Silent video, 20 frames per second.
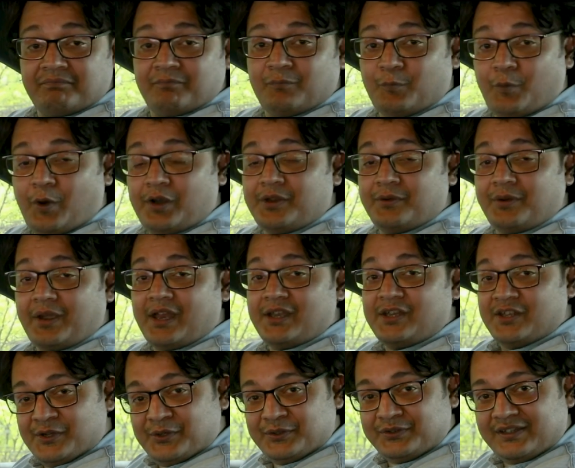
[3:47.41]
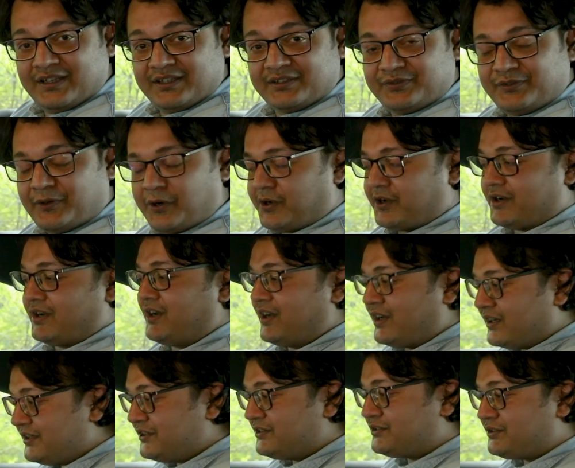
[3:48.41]
What you can use this for
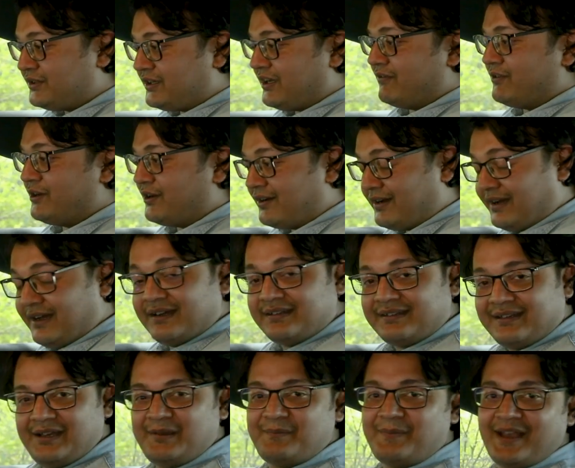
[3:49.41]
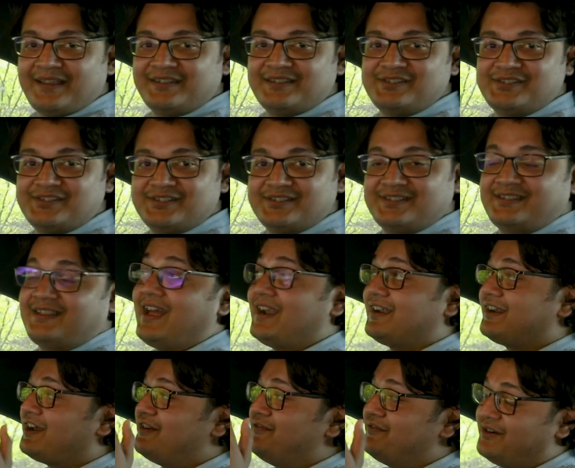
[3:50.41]
is to give your rear seat passengers
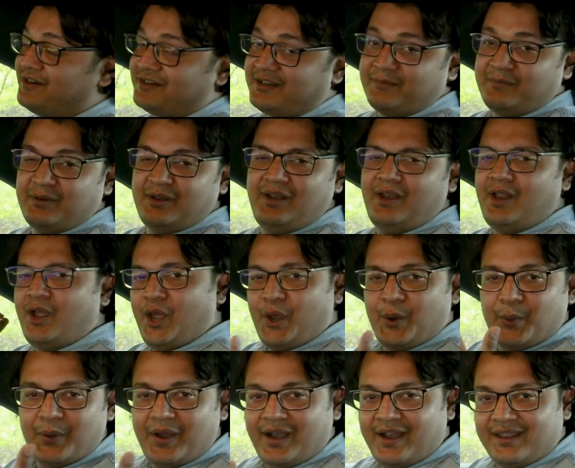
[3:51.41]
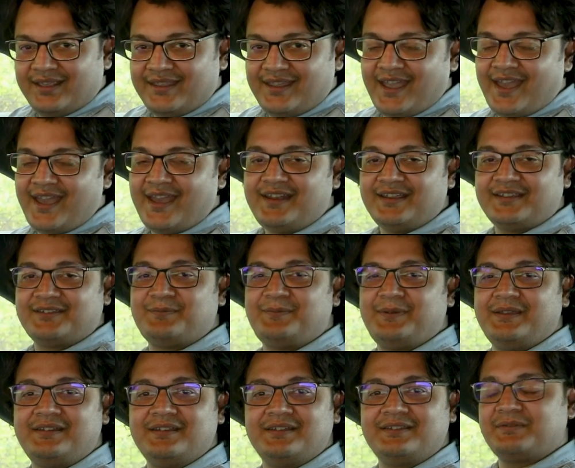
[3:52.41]
that convertible wind in the hair
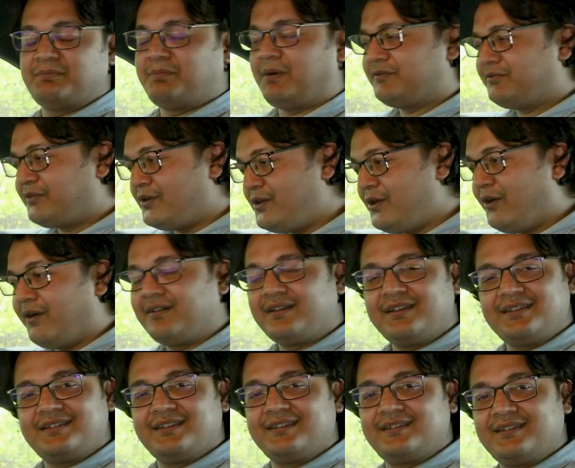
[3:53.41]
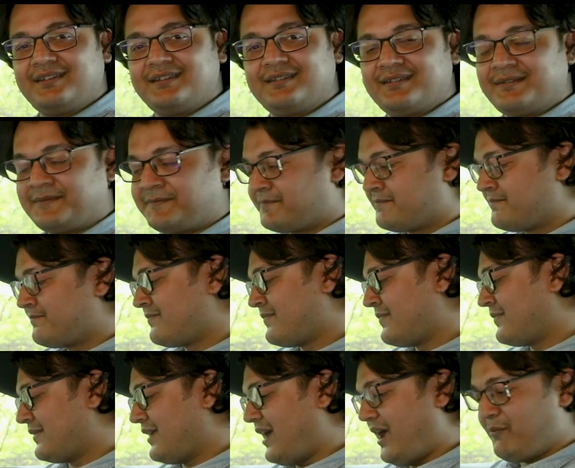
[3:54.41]
experience, but for long distances,
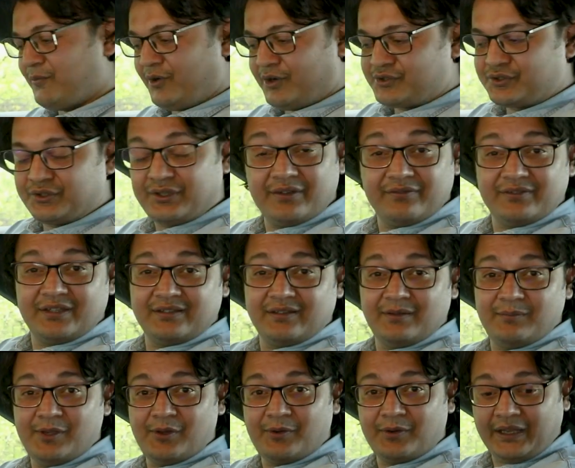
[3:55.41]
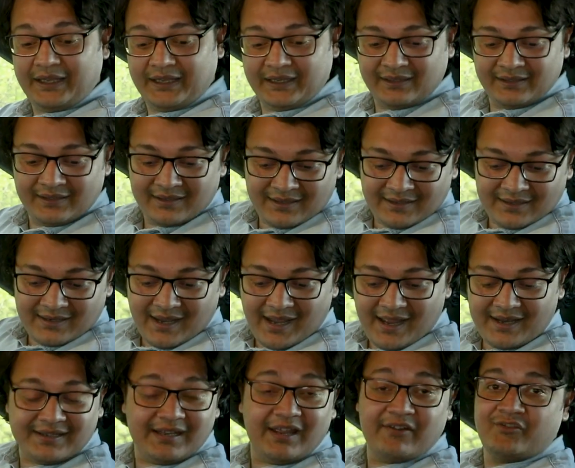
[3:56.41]
I'm not sure if this will be okay,
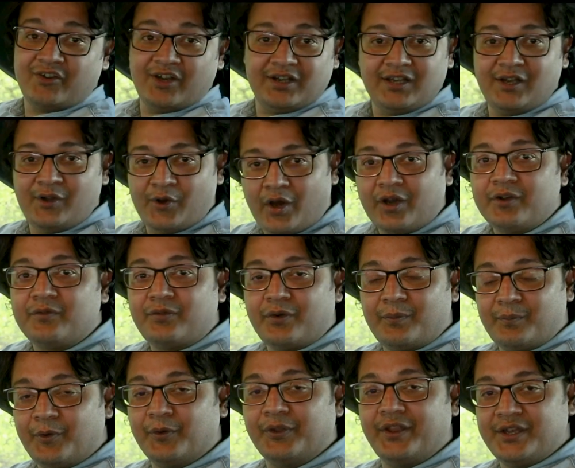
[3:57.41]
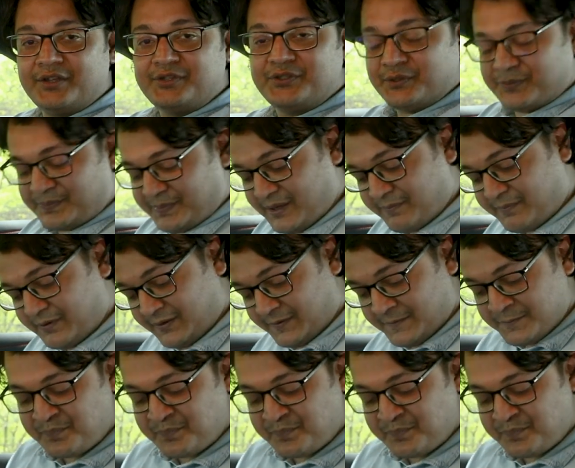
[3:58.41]
and definitely not for more than 2 people.